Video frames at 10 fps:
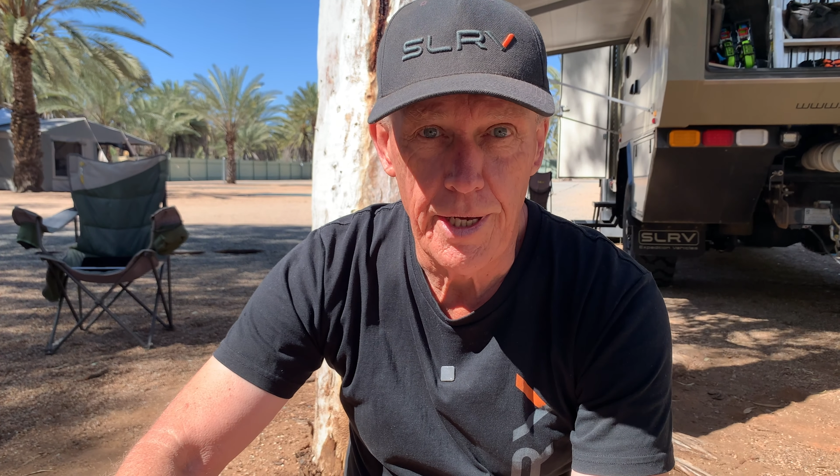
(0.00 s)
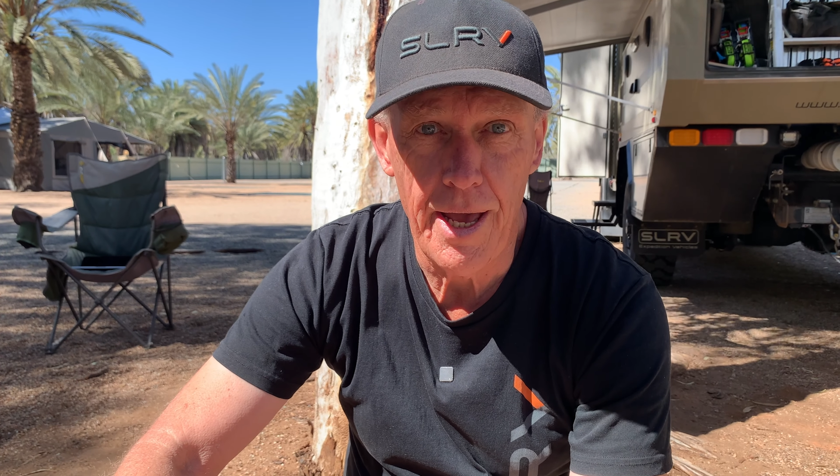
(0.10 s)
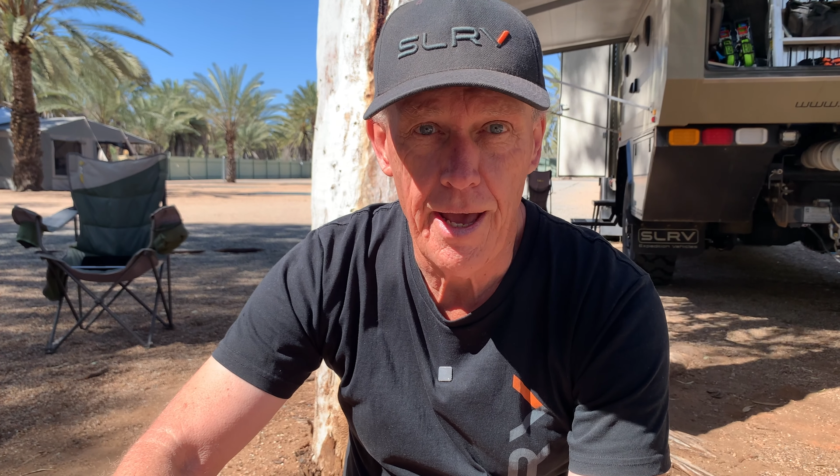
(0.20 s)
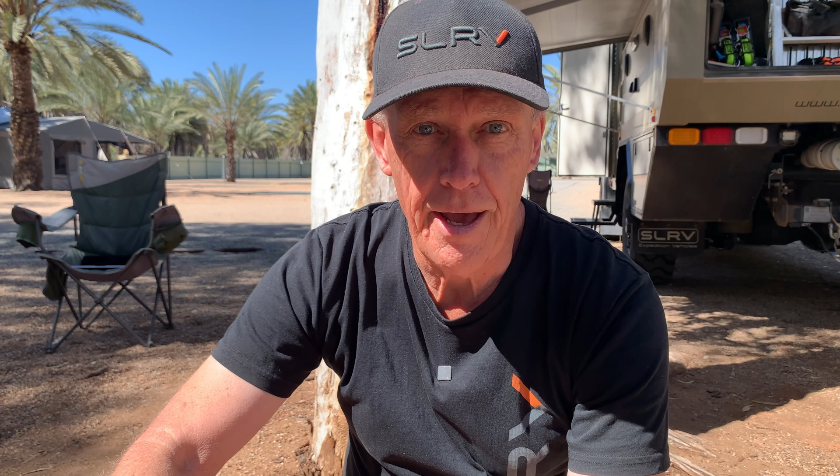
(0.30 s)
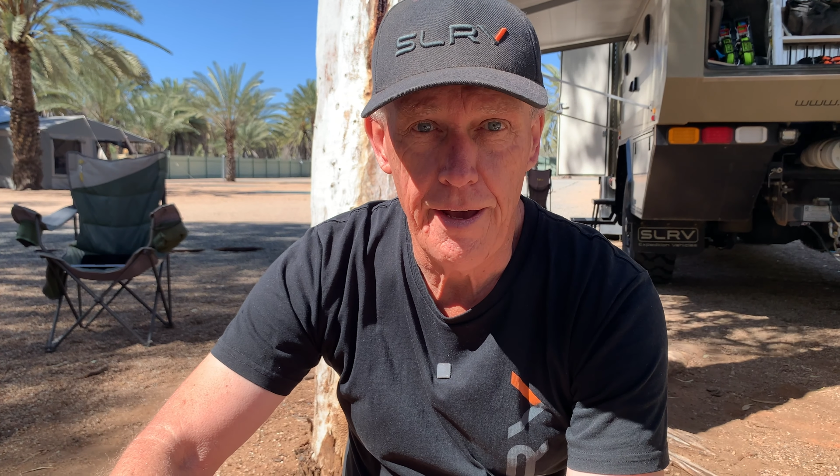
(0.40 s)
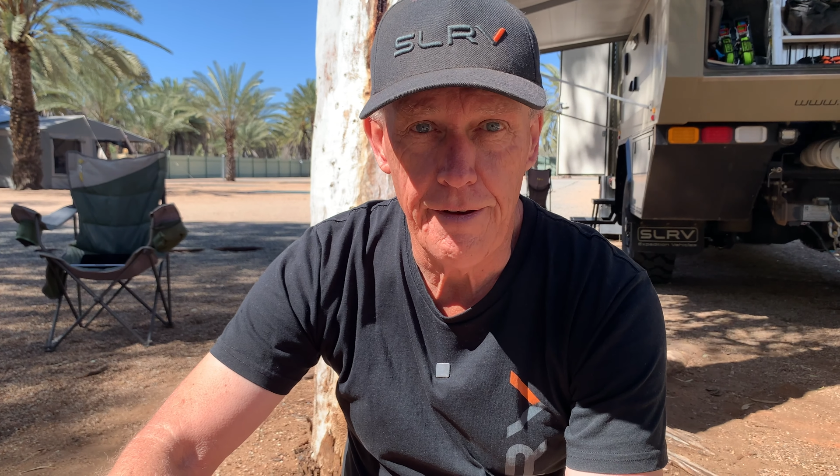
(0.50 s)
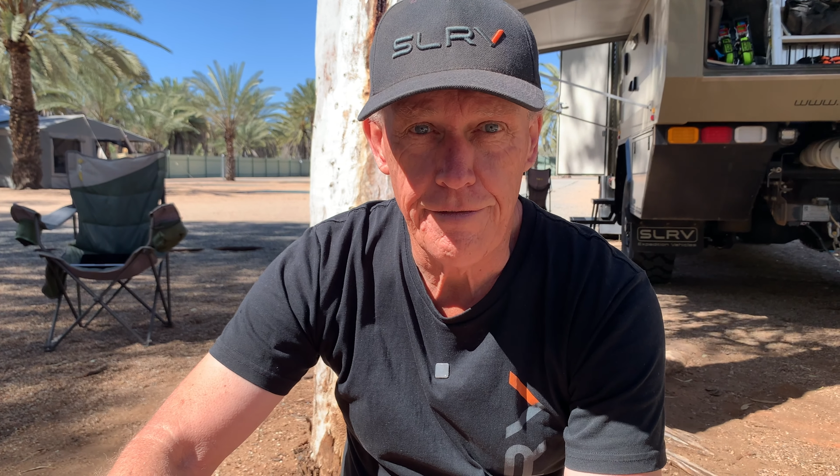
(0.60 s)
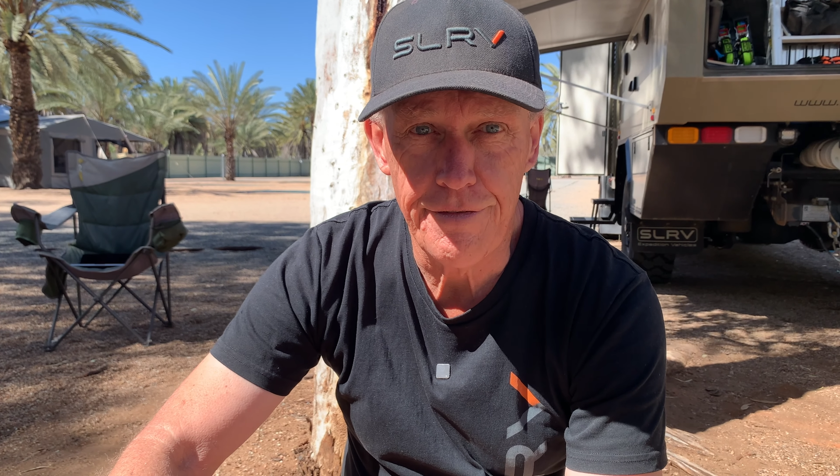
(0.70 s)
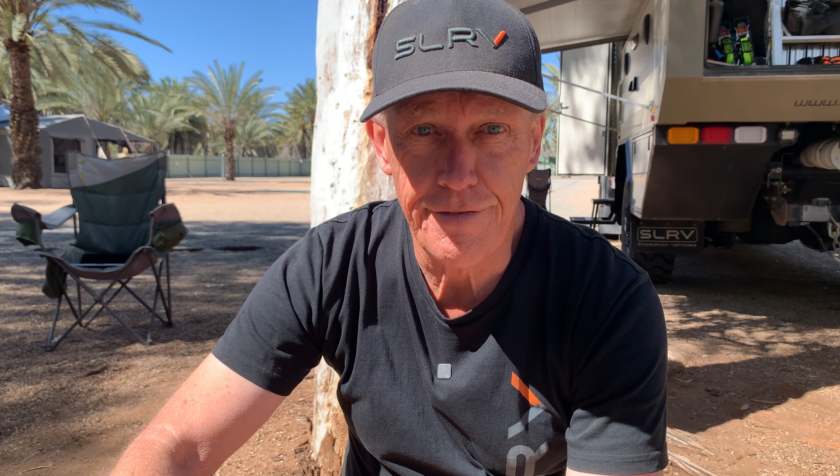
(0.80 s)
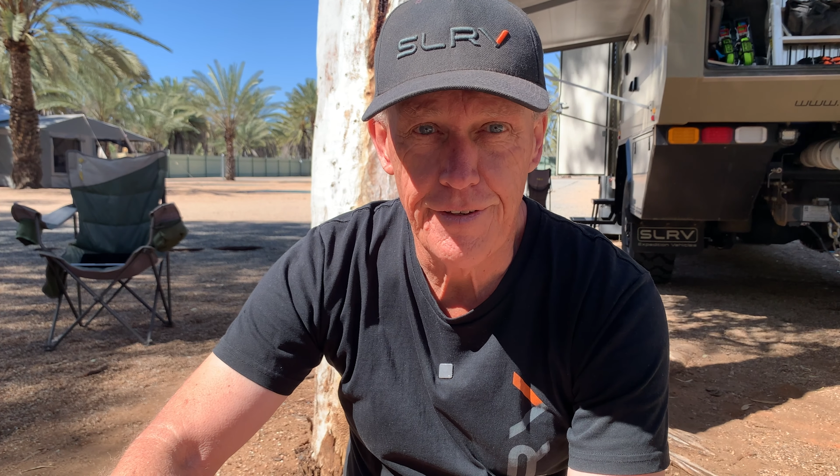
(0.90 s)

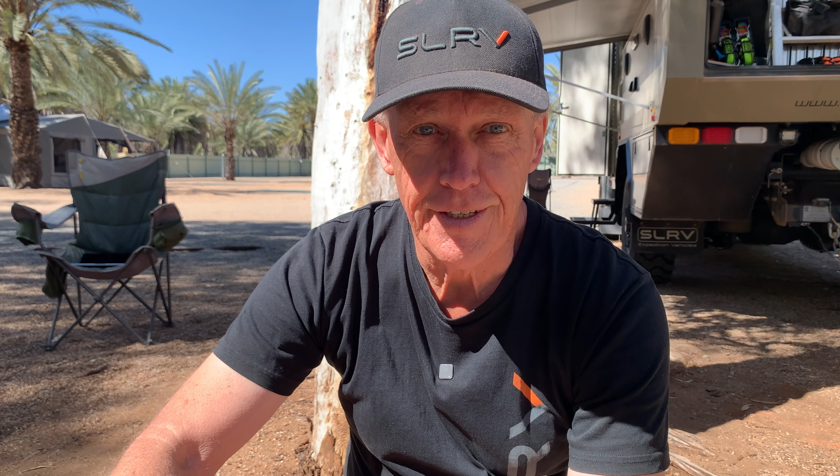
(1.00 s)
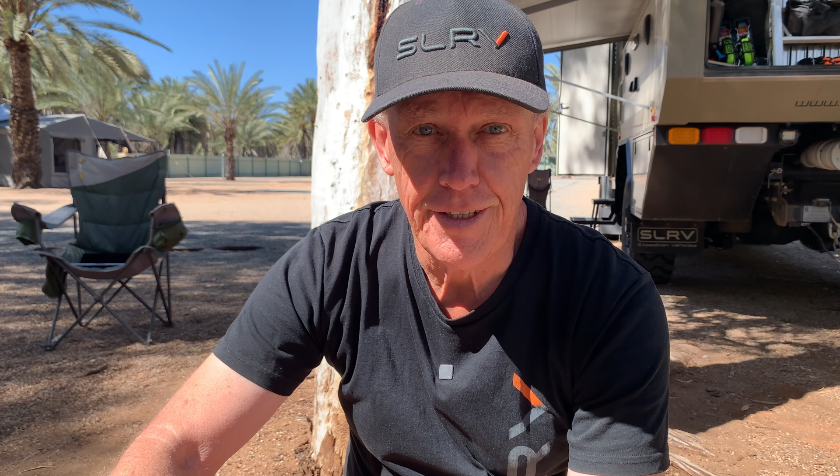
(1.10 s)
have